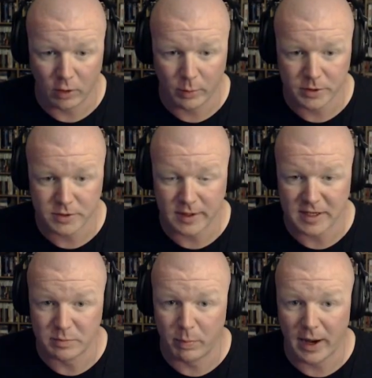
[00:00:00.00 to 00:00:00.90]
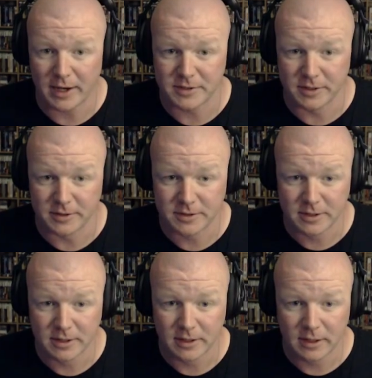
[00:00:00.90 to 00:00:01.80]
bunch of these boxes
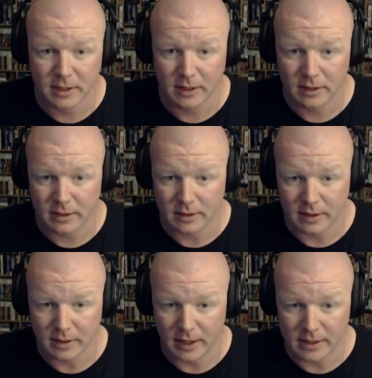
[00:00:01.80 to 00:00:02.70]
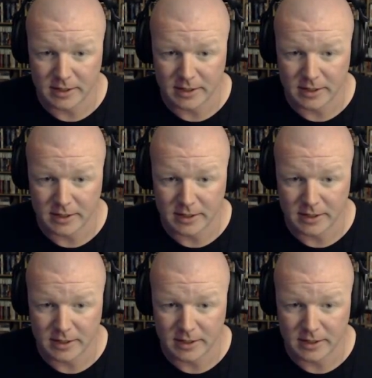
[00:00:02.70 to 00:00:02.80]
and